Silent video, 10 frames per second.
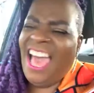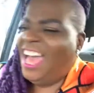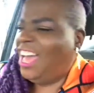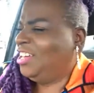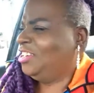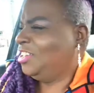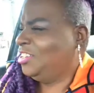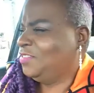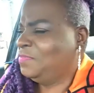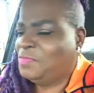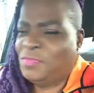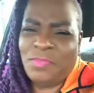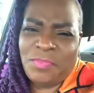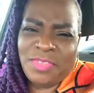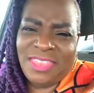Early 30s, they're
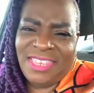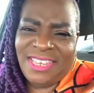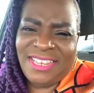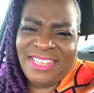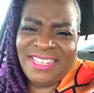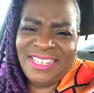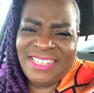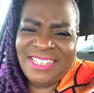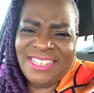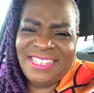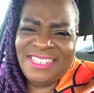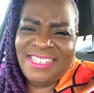like, dawg, that's too old.